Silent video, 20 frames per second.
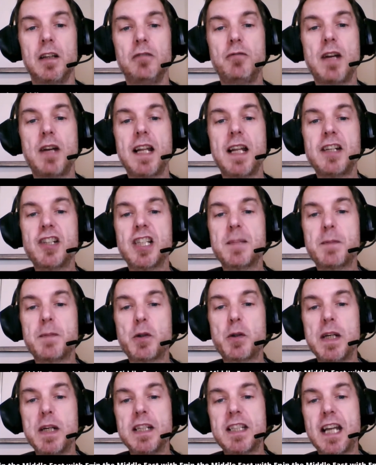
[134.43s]
Relations
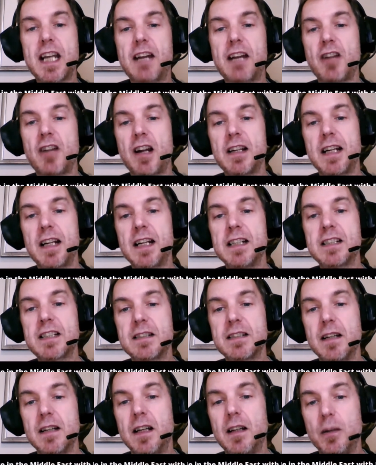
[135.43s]
between Tehran and
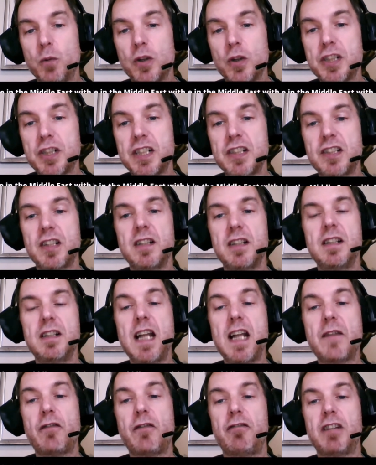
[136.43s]

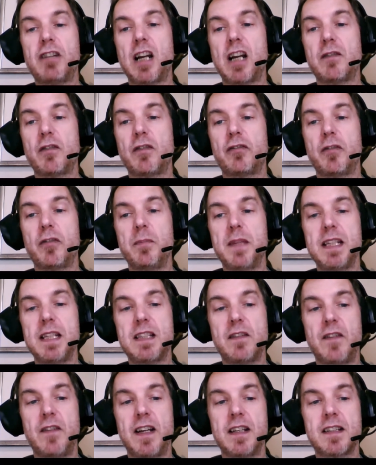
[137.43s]
Washington never recover from
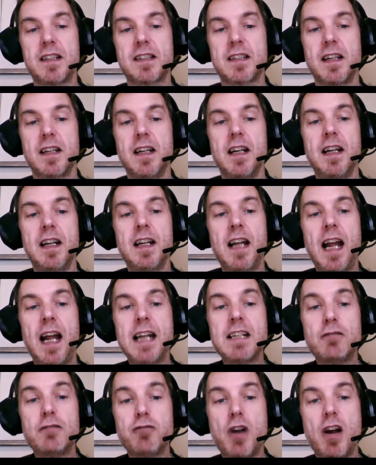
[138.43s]
these events,
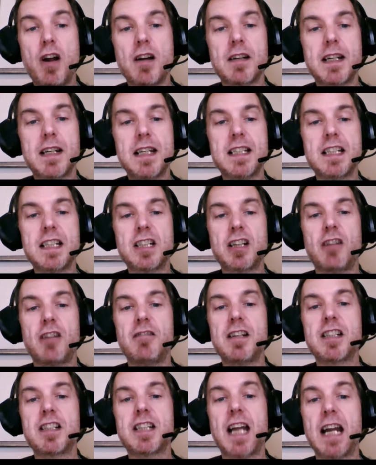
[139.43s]
and Iraq is
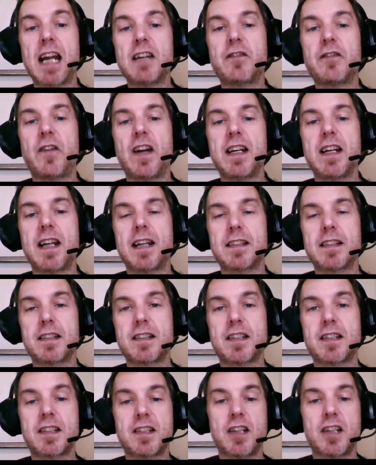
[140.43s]
encouraged and
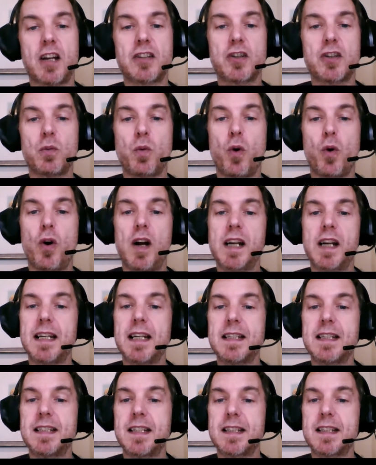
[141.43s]
financed to start a war
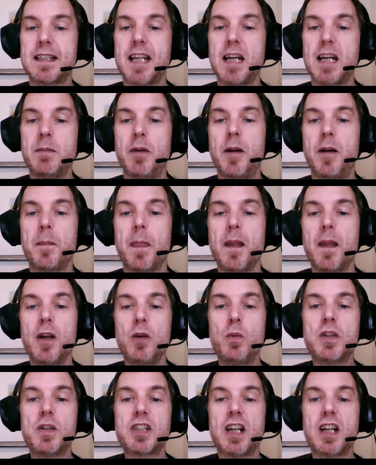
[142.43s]
against its neighbor,
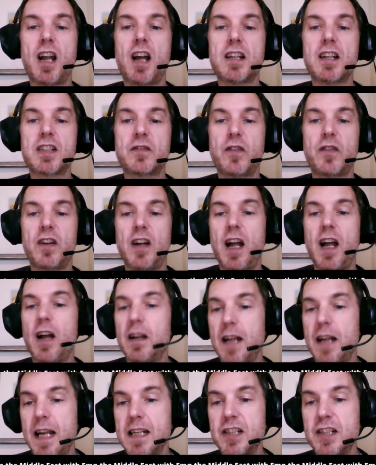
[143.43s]
which lasts for
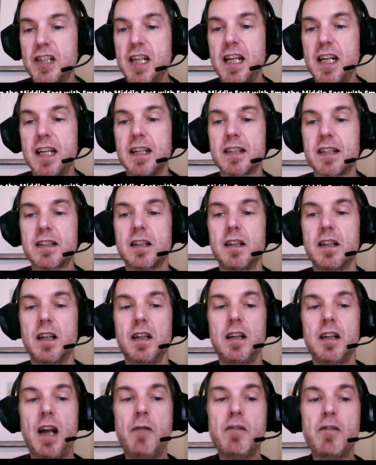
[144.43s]
8 years
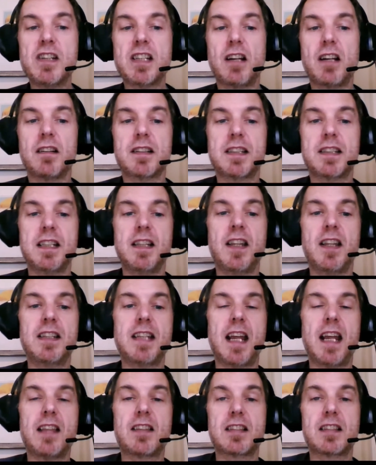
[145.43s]
and results in the
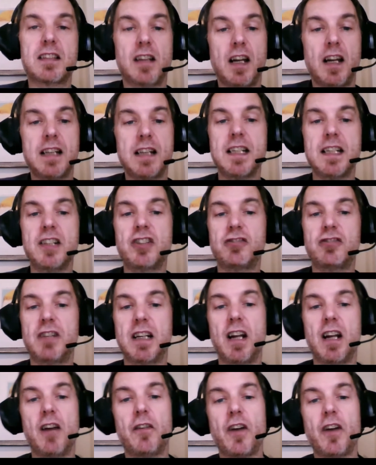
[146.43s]
deaths and
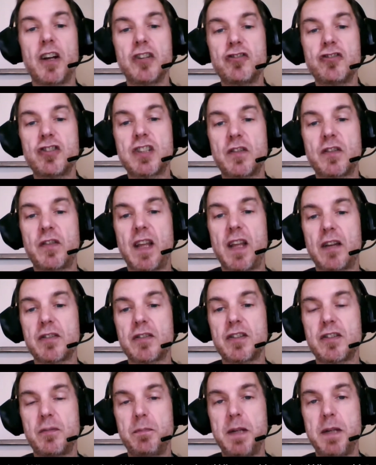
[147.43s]
injuring of hundreds of
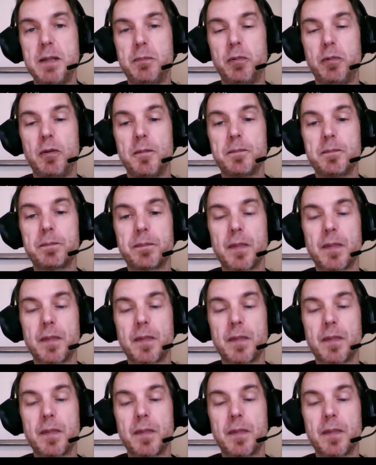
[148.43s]
thousands of people.